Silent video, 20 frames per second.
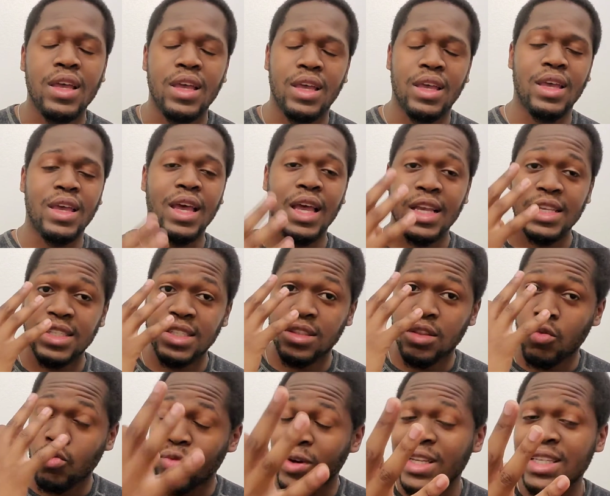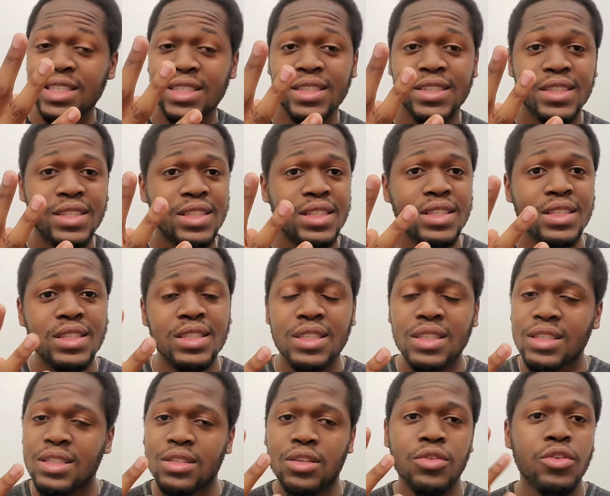It has 3
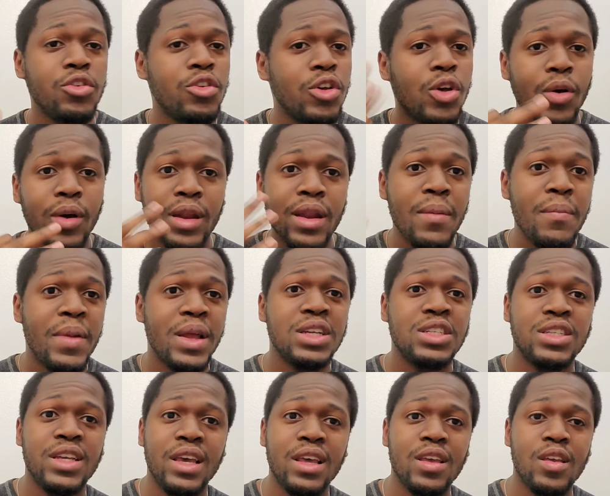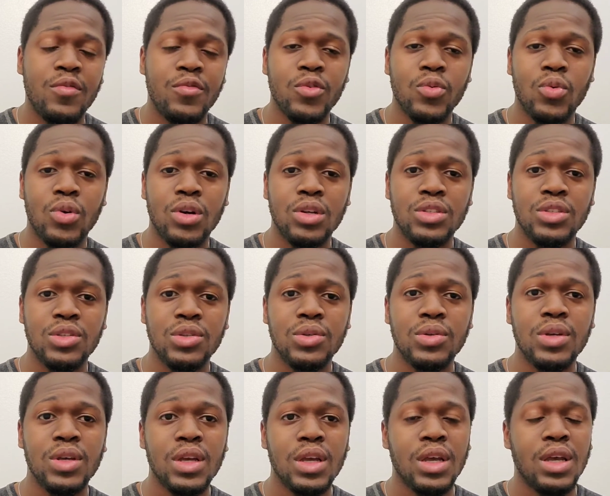seasons, so you go ahead and binge that if you want to.